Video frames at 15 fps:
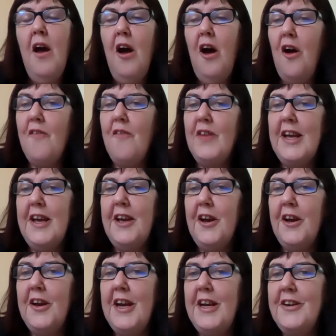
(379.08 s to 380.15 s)
hopefully you're going
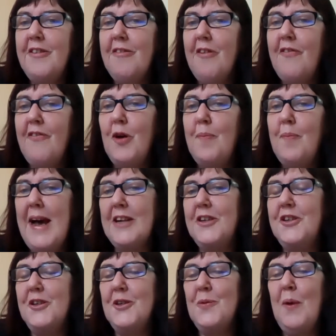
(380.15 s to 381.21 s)
to need to refer back
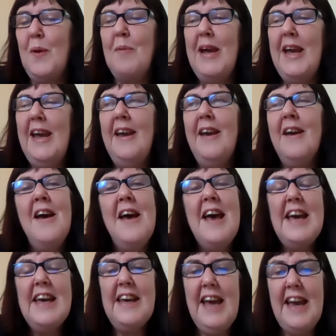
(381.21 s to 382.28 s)
to when we
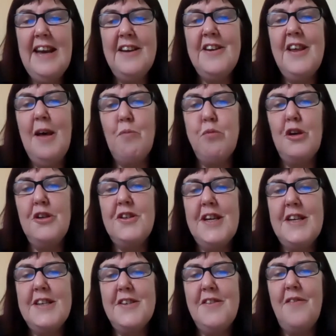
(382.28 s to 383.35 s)
get into that
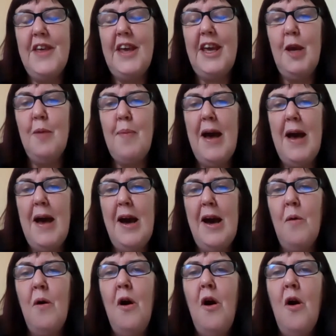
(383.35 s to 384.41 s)
process of thinking
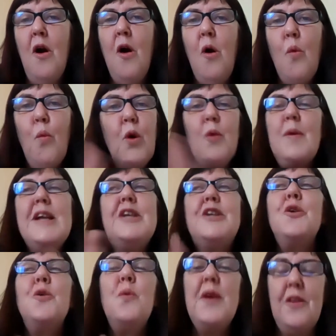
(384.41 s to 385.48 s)
about what do we
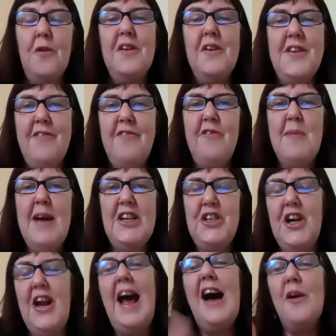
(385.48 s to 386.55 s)
do with all this information?
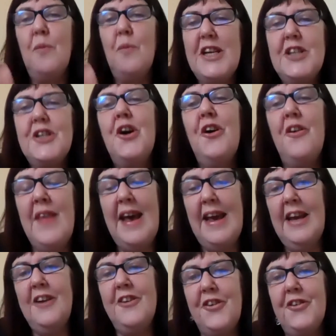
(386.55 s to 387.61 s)
How do we turn that
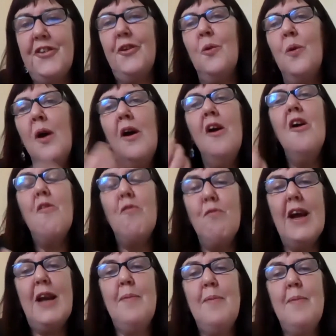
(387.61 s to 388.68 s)
into
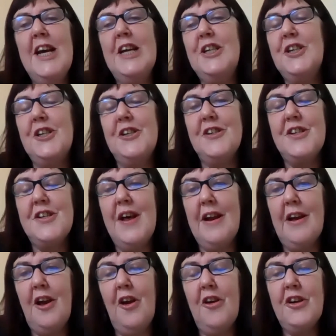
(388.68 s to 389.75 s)
recommendations that are
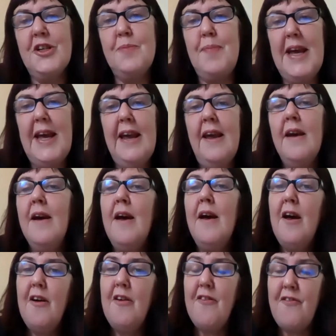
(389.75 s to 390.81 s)
going to be
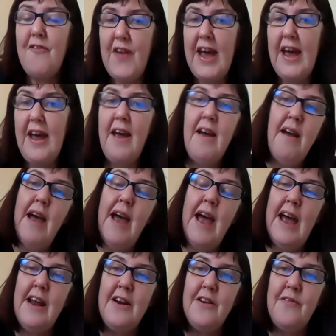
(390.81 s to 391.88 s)
fair
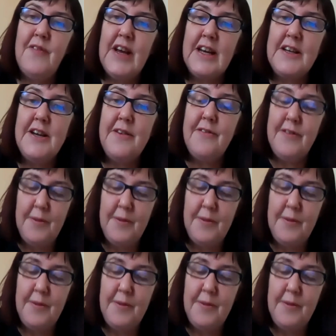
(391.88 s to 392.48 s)
and effective?